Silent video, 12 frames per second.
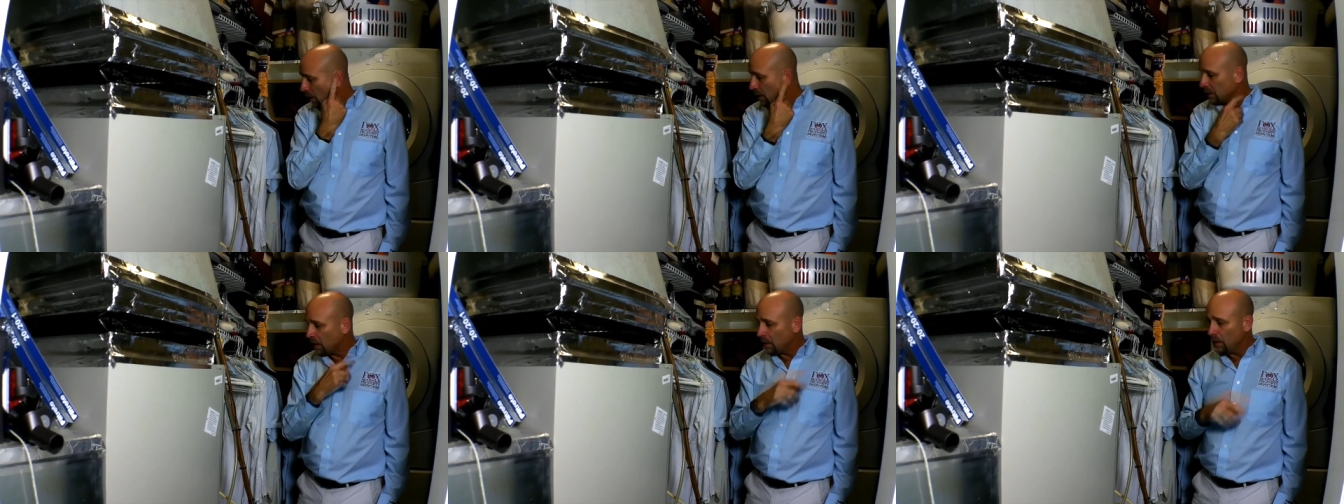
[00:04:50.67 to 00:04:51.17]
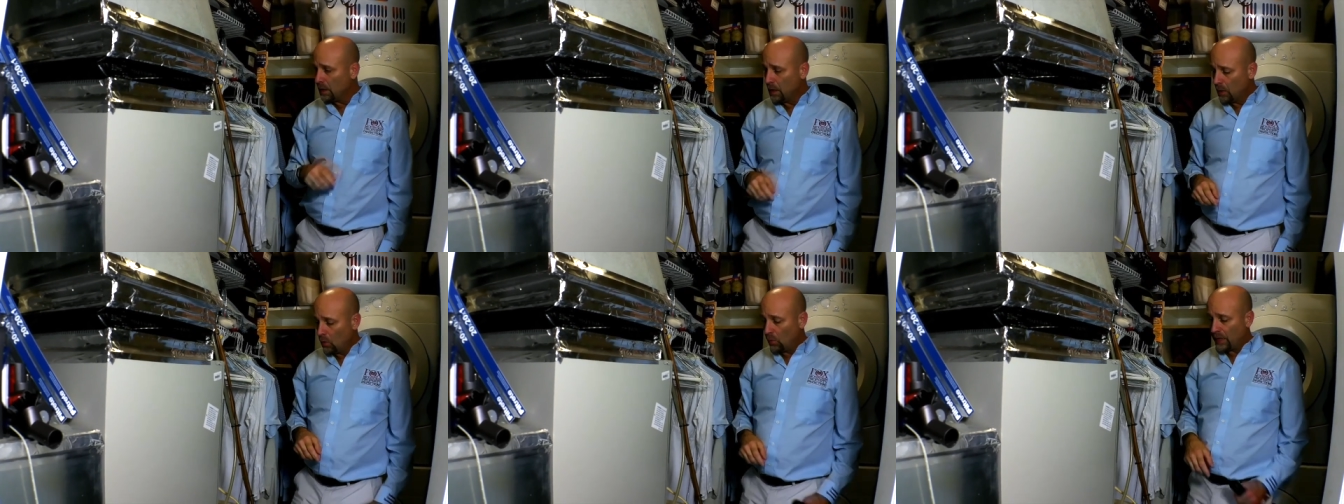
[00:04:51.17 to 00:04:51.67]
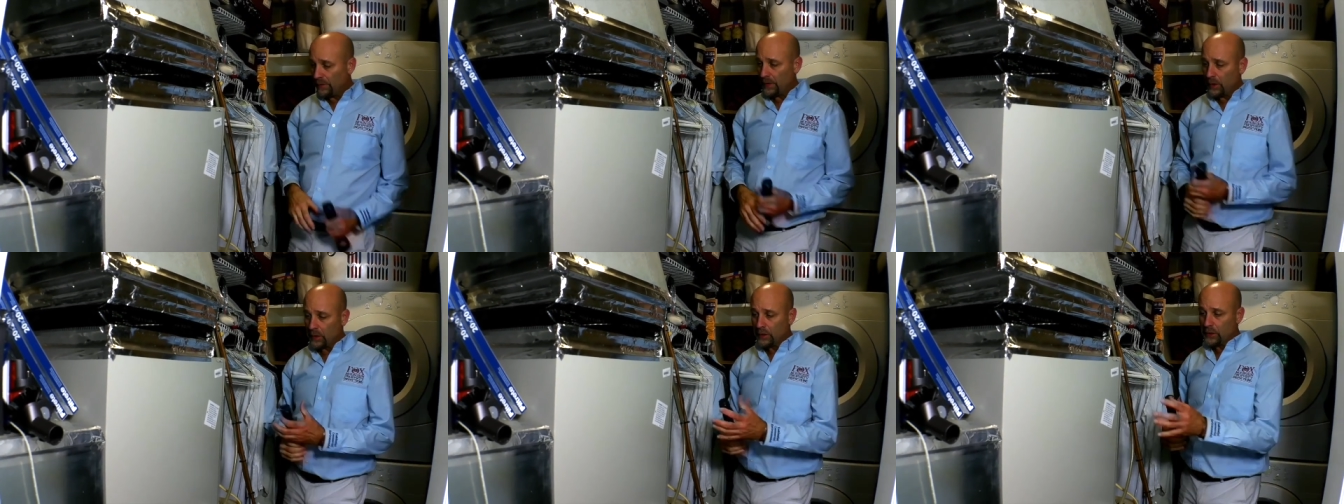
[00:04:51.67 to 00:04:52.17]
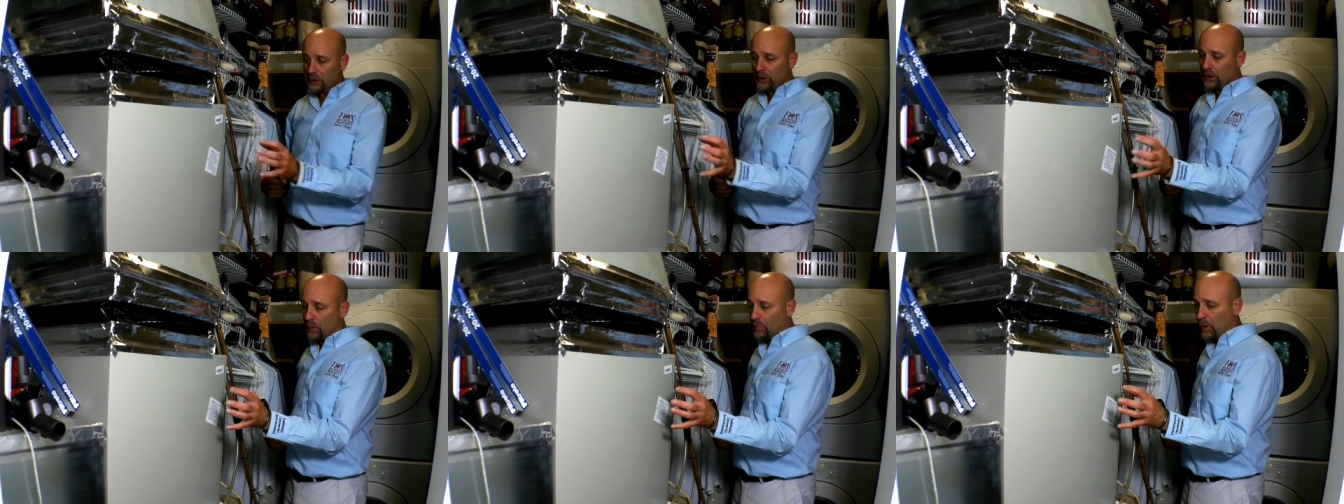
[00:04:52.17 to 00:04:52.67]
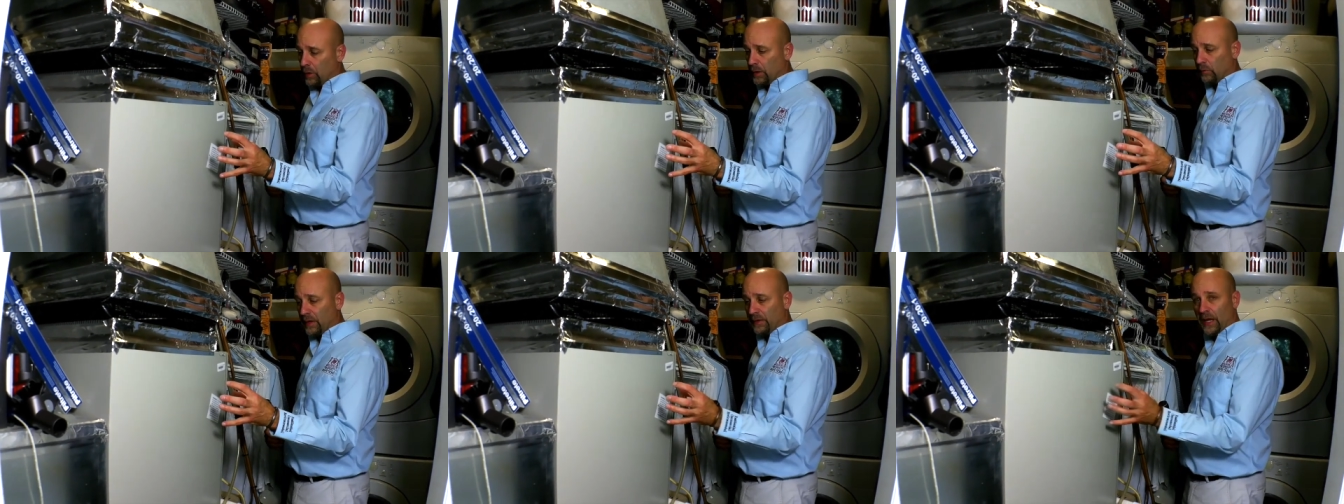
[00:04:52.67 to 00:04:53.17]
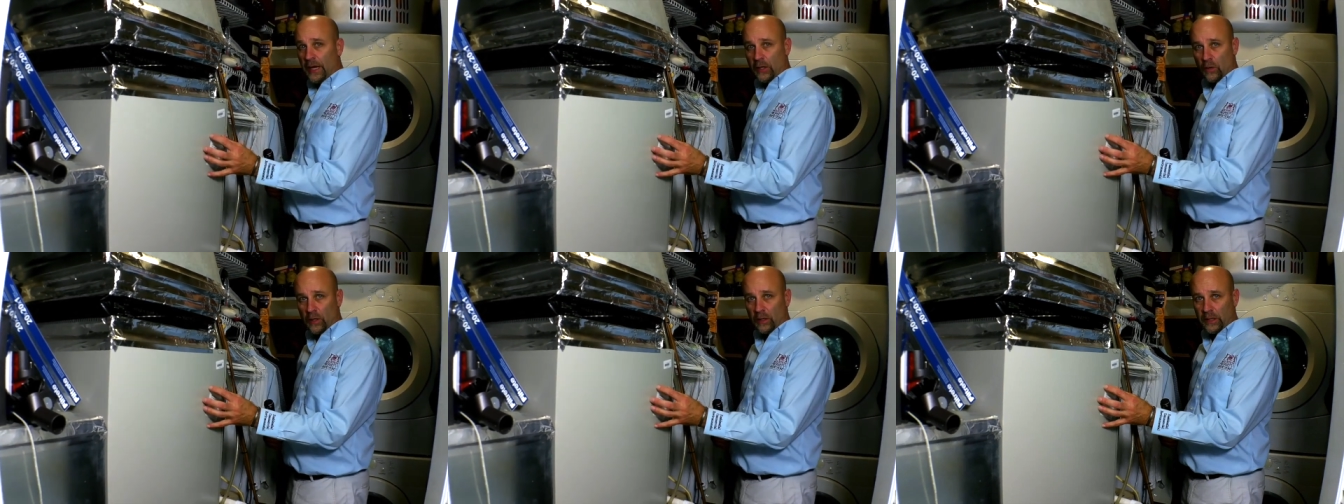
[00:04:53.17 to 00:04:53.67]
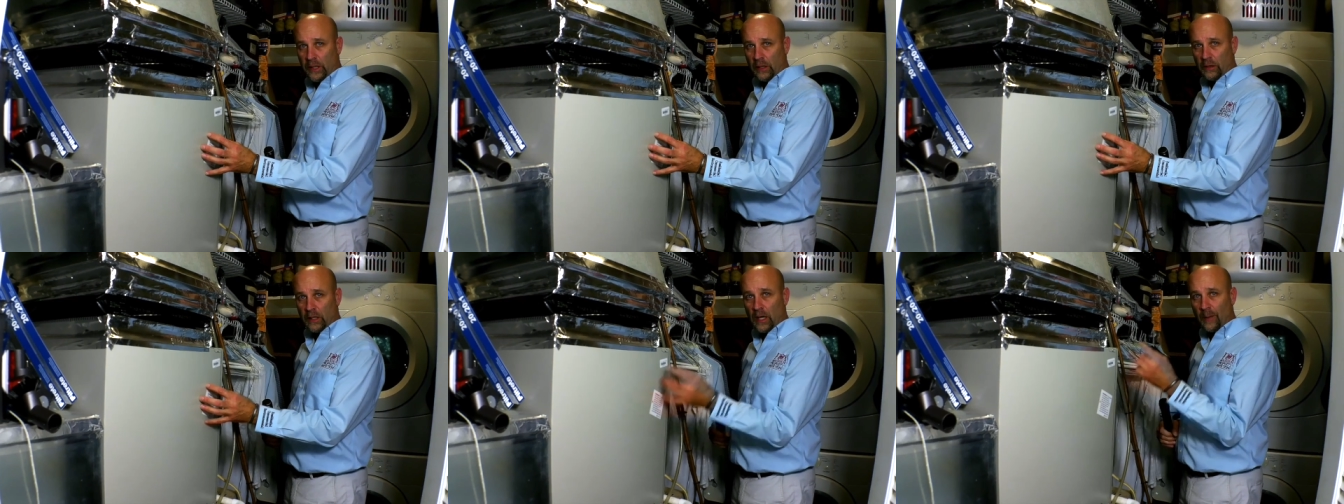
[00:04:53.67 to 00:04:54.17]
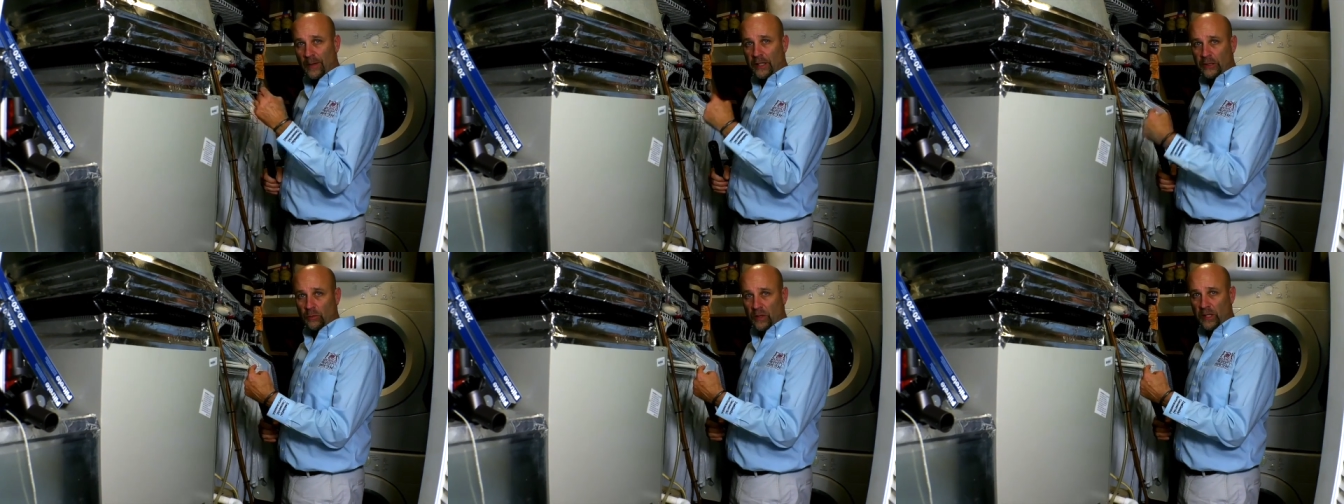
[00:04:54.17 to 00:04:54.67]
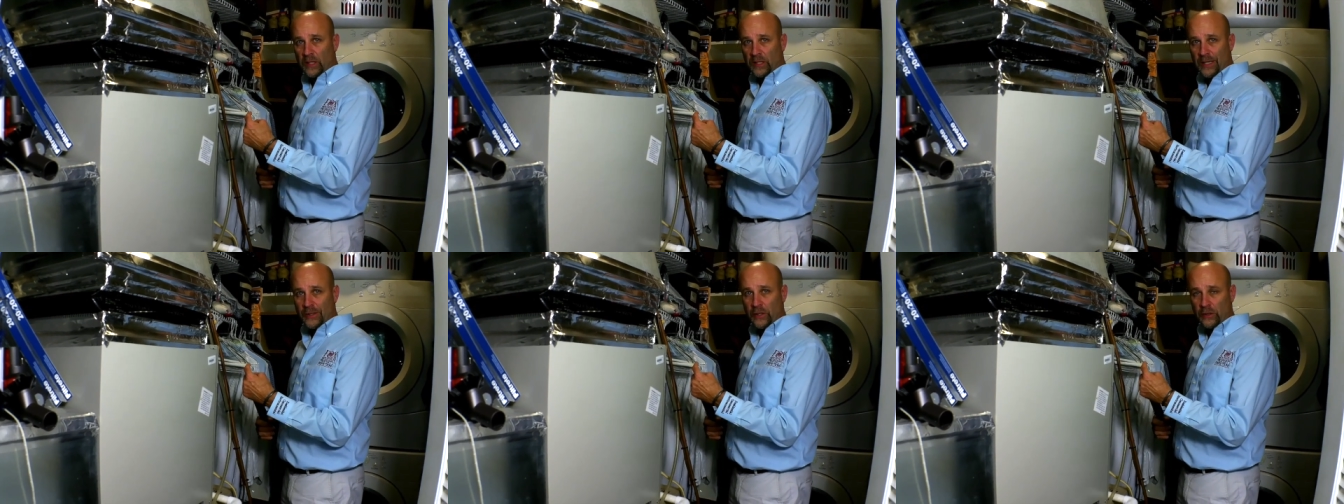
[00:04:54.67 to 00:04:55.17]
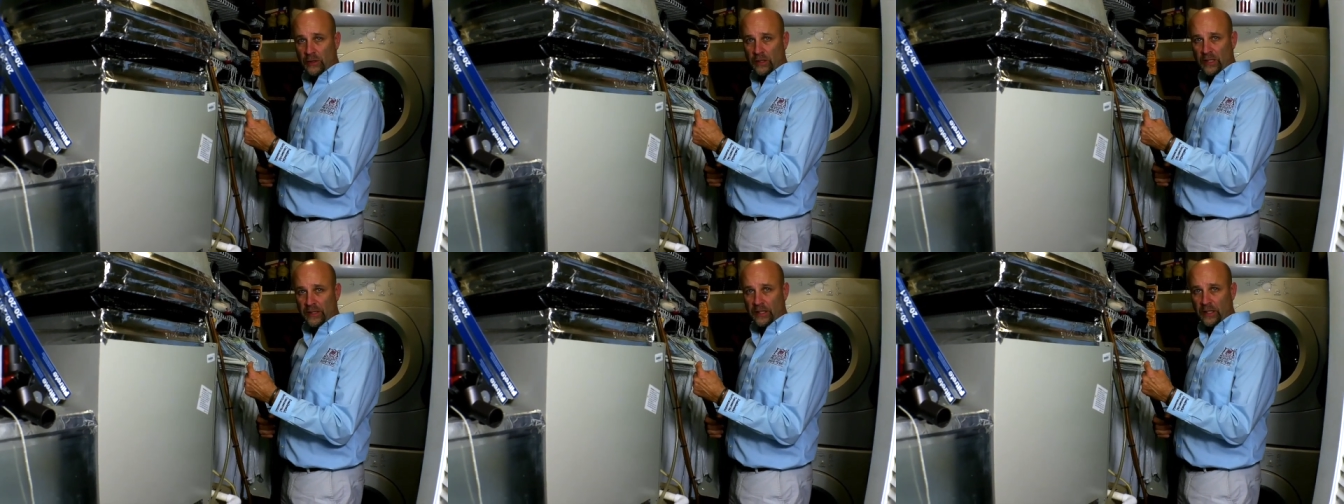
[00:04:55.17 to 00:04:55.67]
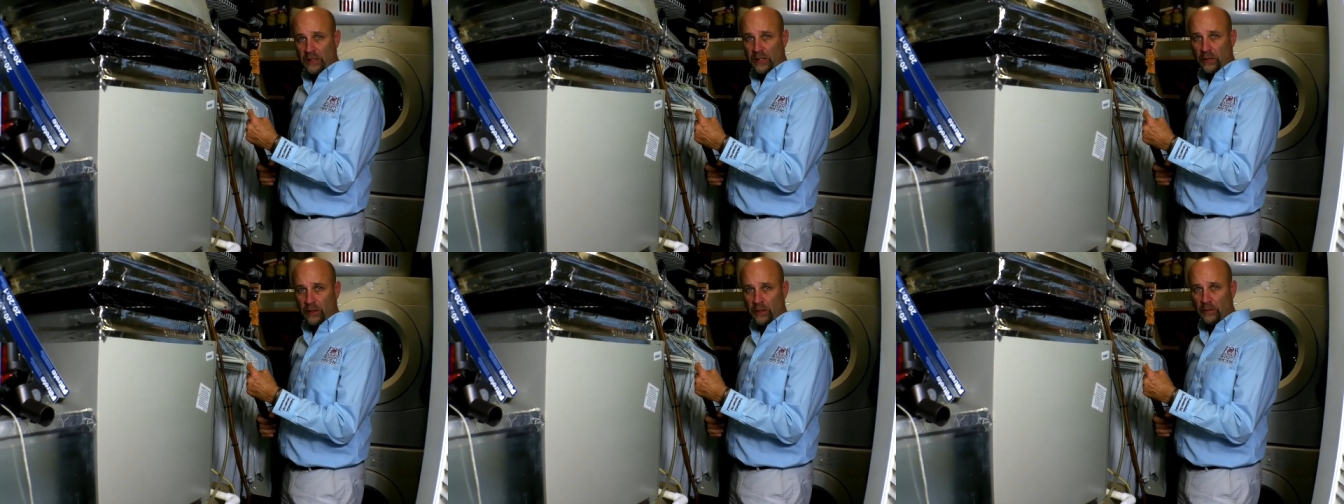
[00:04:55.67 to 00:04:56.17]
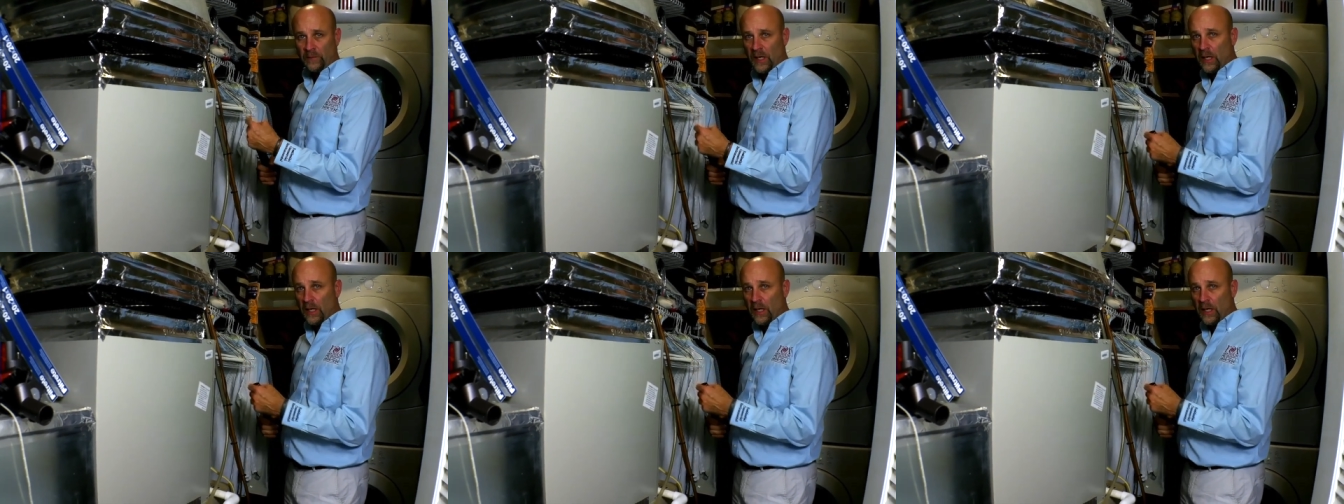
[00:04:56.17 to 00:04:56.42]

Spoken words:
And then we have an air conditioning component. We have the A coil here in combination with the condensing unit at the exterior.